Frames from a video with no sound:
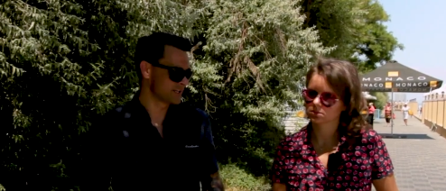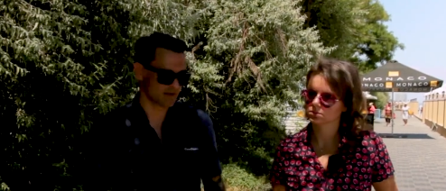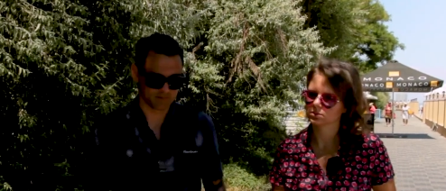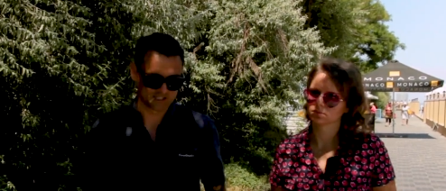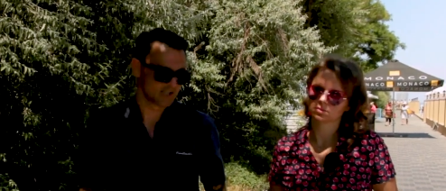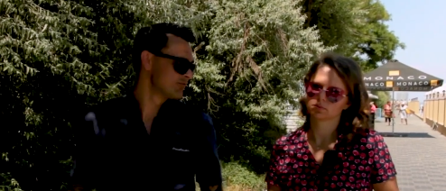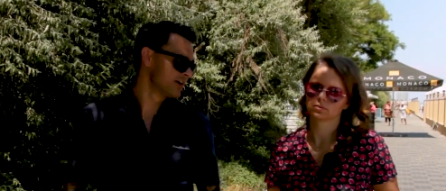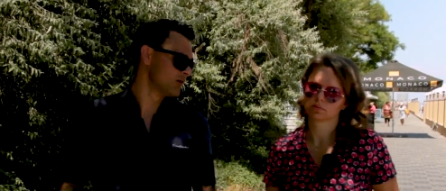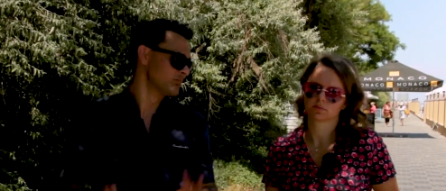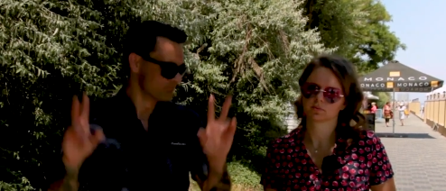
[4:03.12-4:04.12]
Speaker 1: picked up a
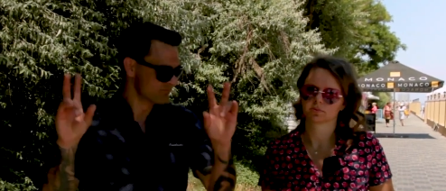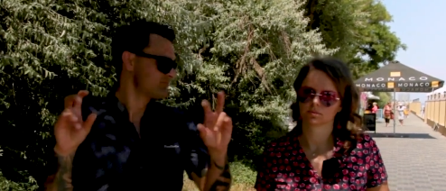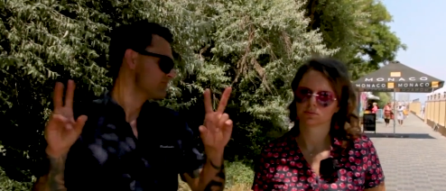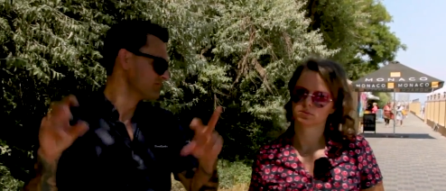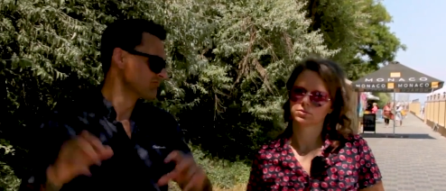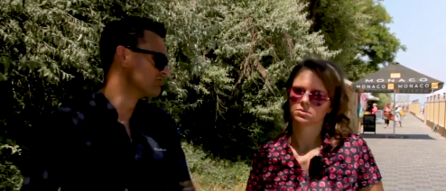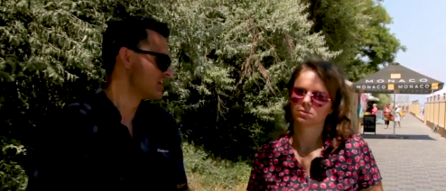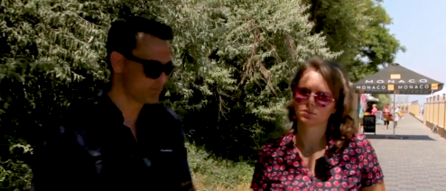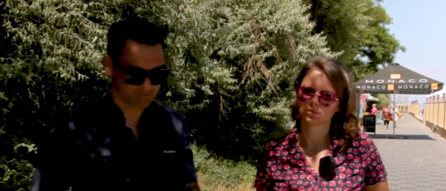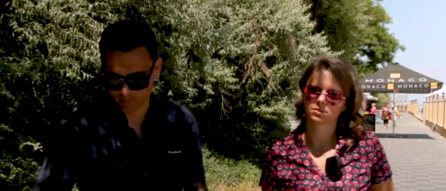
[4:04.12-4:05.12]
self-help
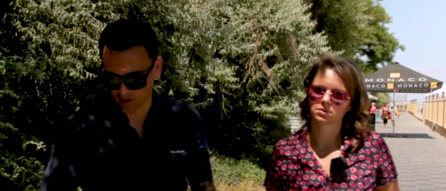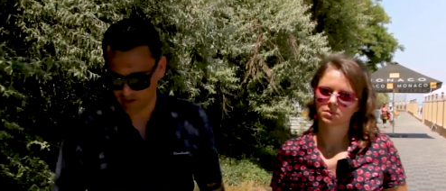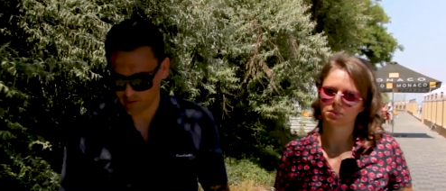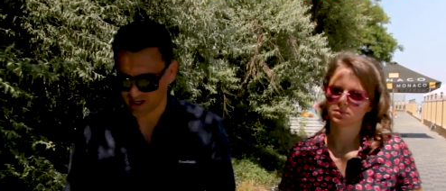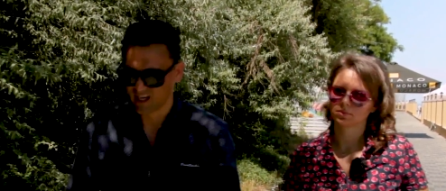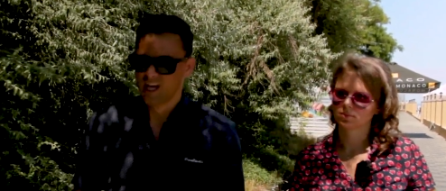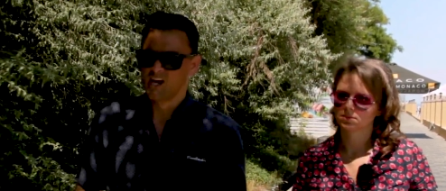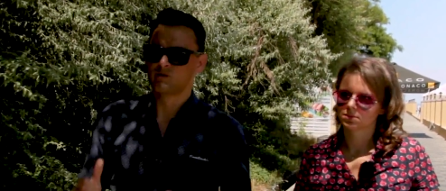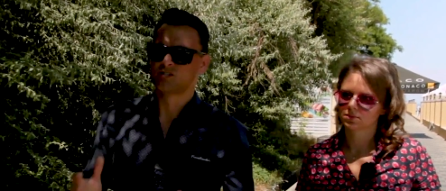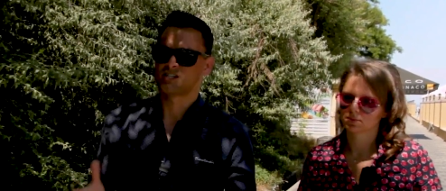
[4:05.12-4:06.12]
read book. Anyway,
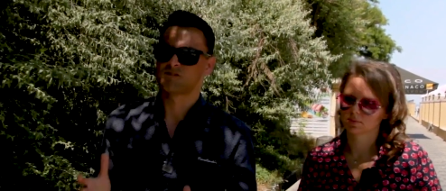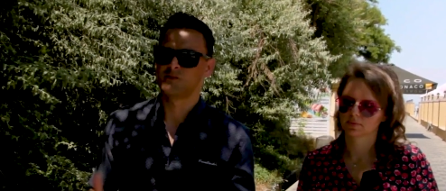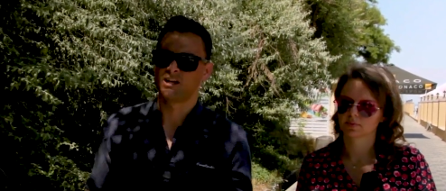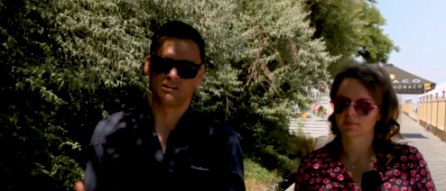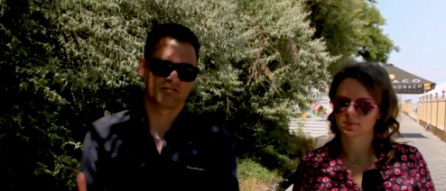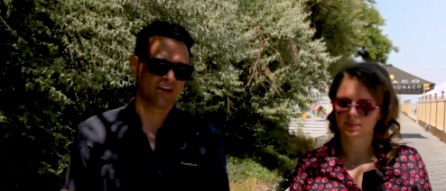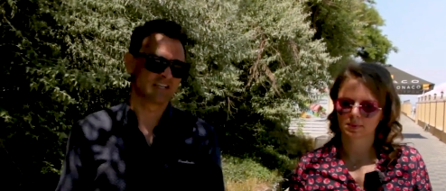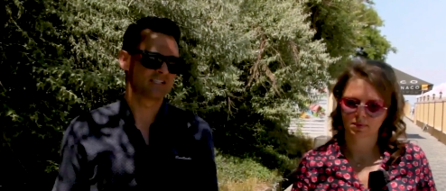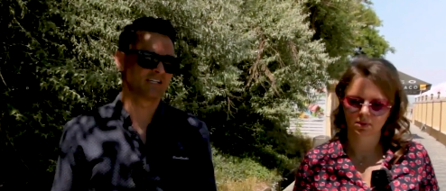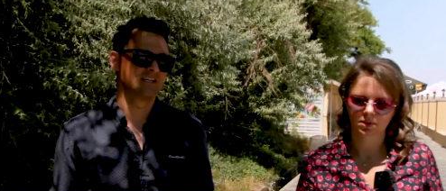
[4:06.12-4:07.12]
it was just merely a
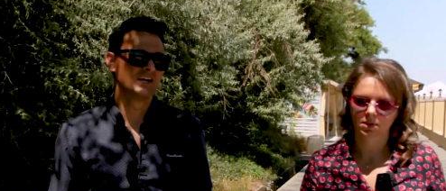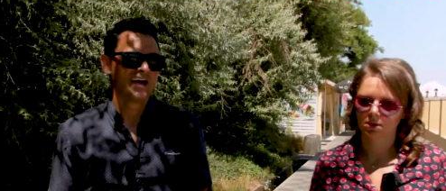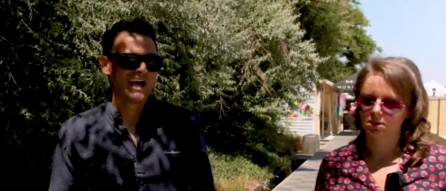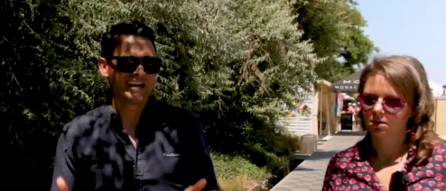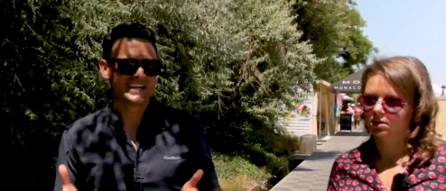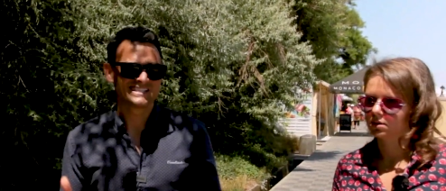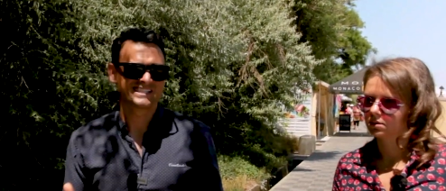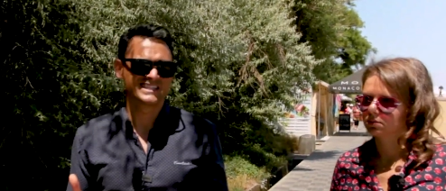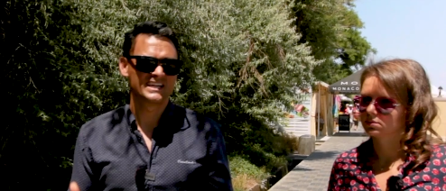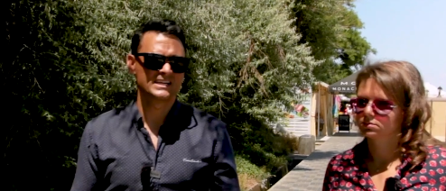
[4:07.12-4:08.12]
fantasy. And here's the
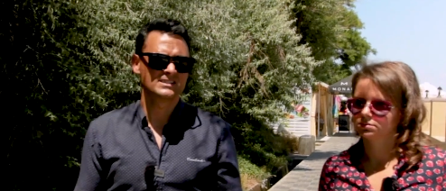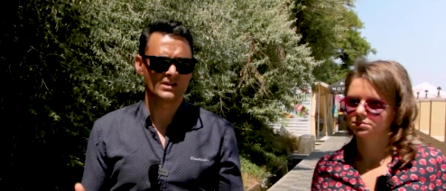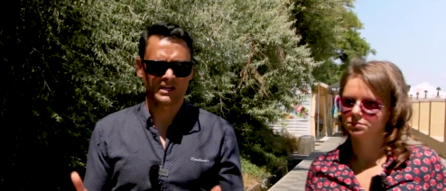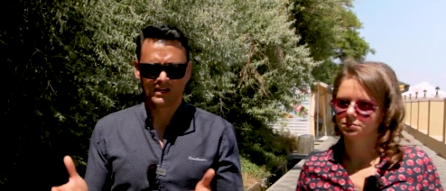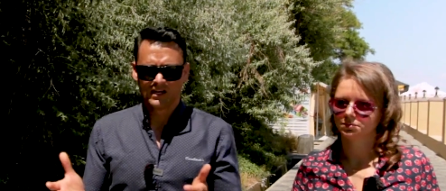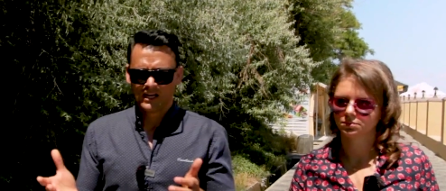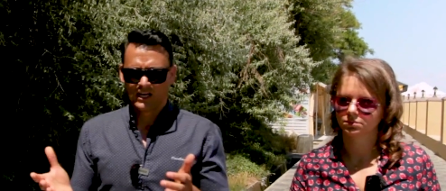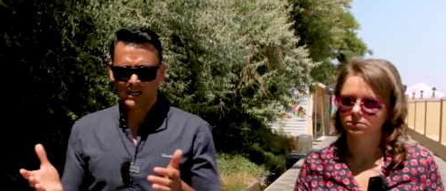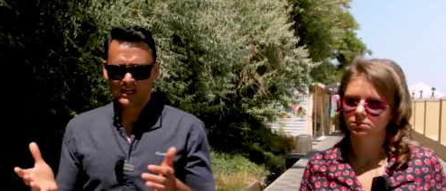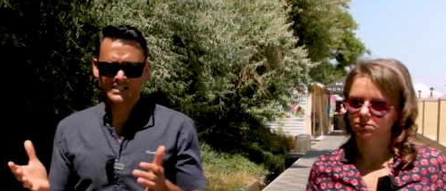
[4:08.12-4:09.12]
thing, it's like,
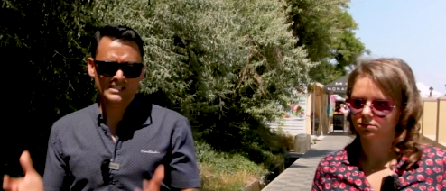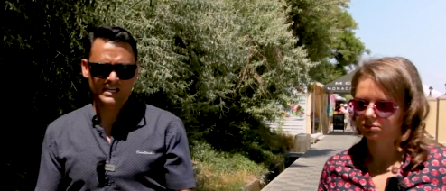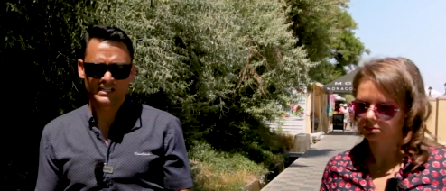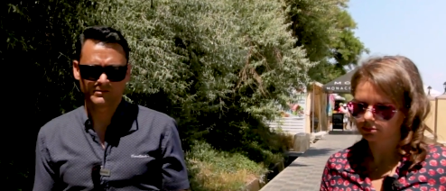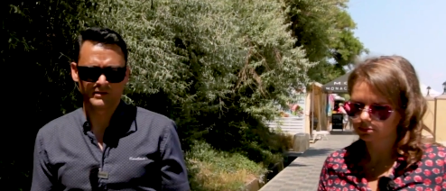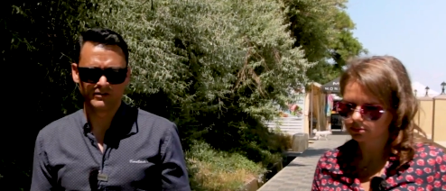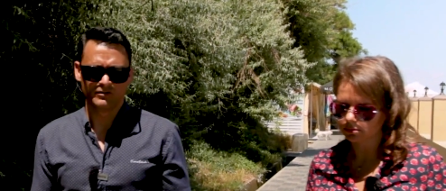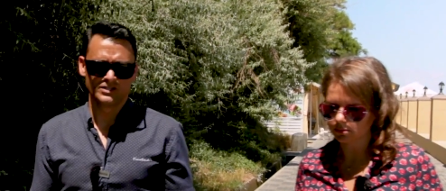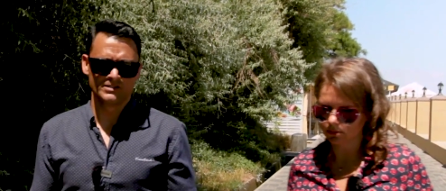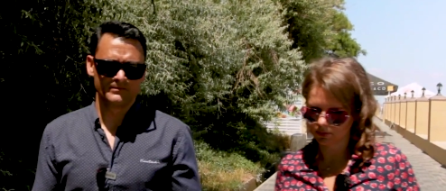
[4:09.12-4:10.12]
let's say he did meet a
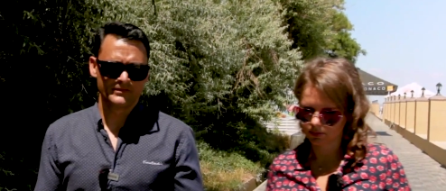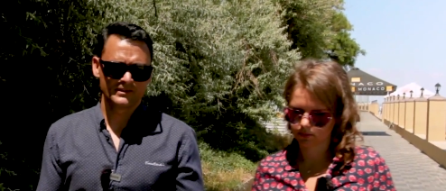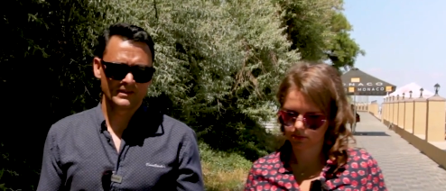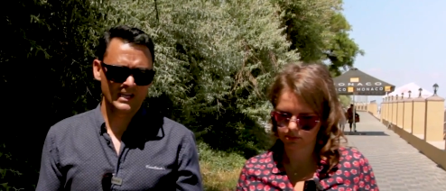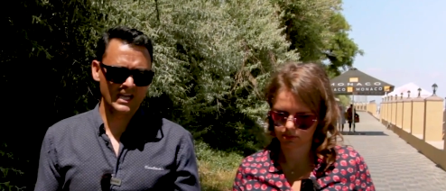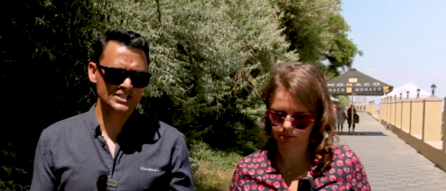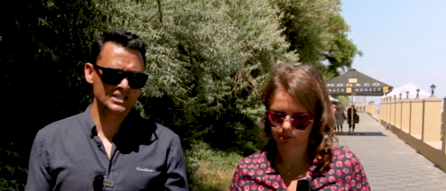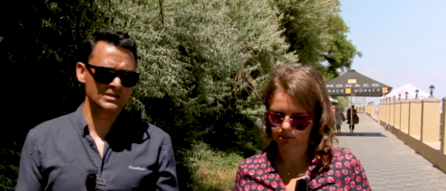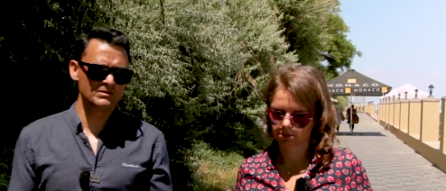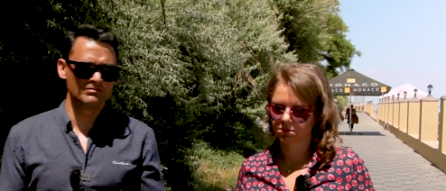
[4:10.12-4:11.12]
virgin and
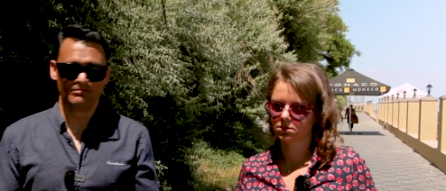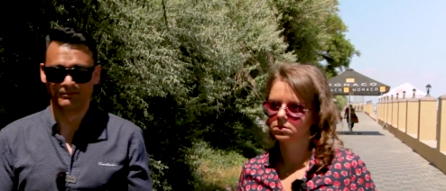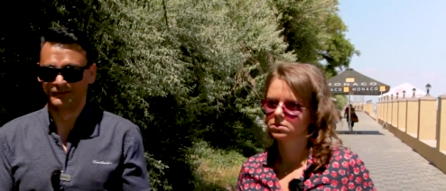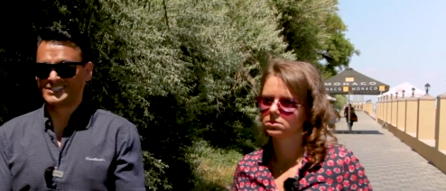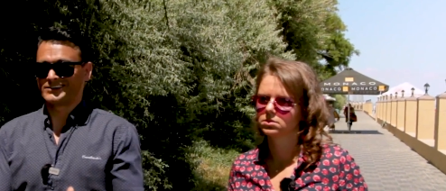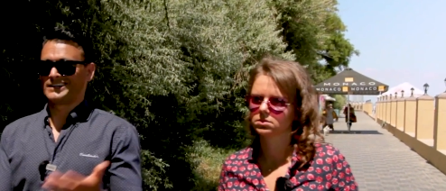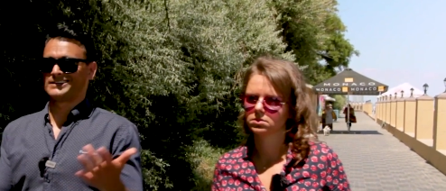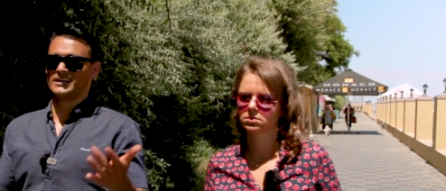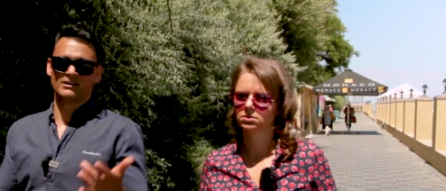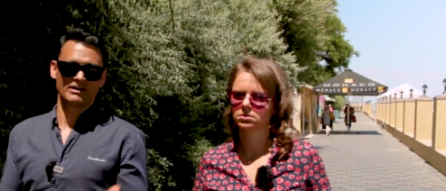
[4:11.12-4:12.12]
she decided
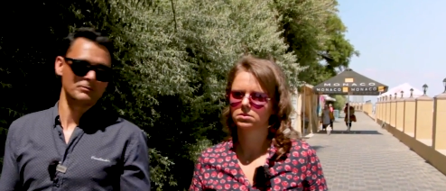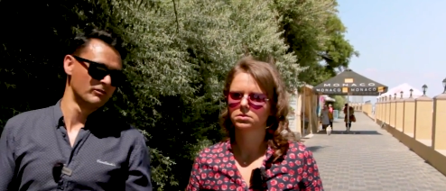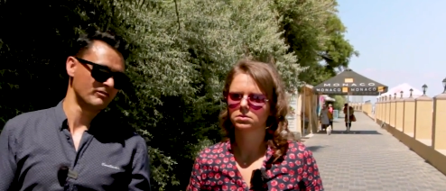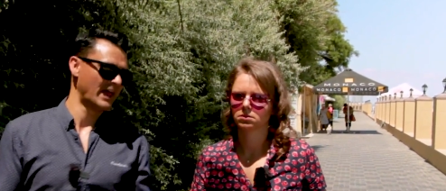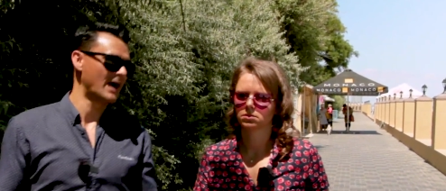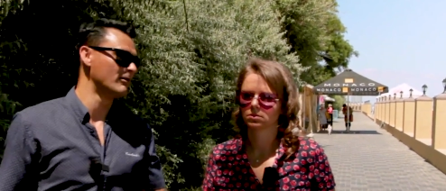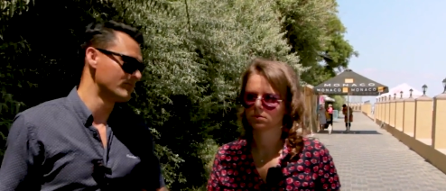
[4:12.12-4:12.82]
to give up her flower